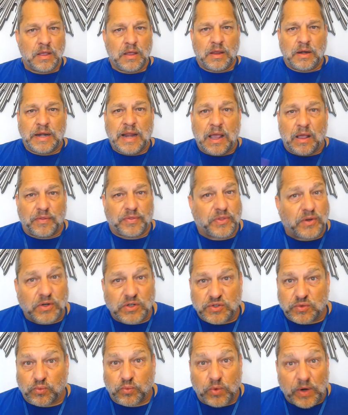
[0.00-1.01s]
Now,
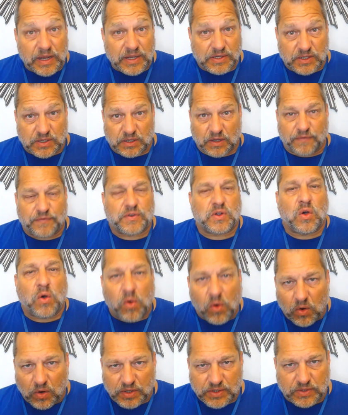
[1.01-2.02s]
there's risks, of
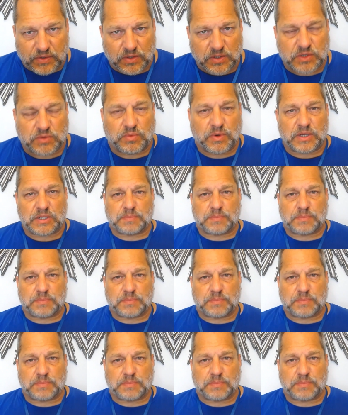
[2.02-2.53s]
course there's risks,